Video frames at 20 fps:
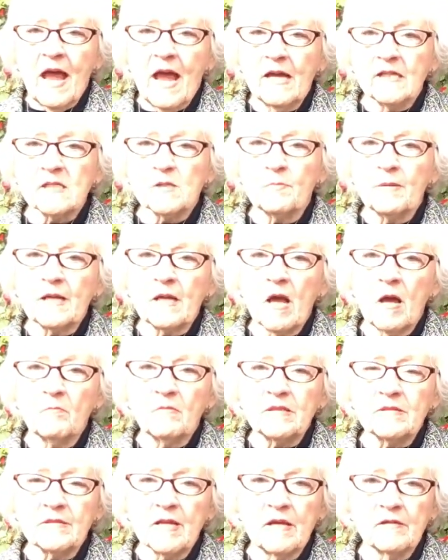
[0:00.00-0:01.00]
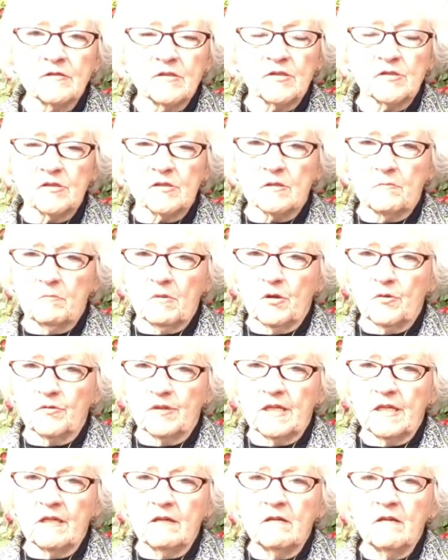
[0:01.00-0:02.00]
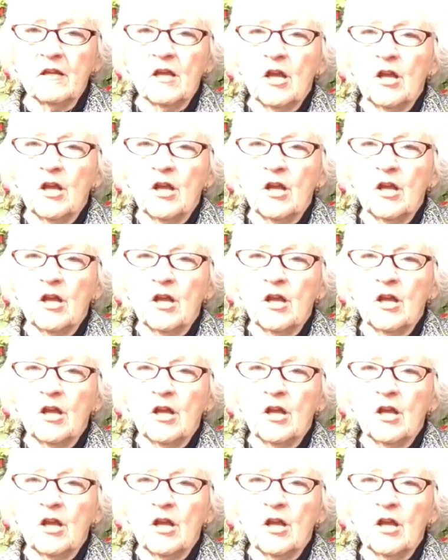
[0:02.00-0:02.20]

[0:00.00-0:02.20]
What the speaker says: has become a testimony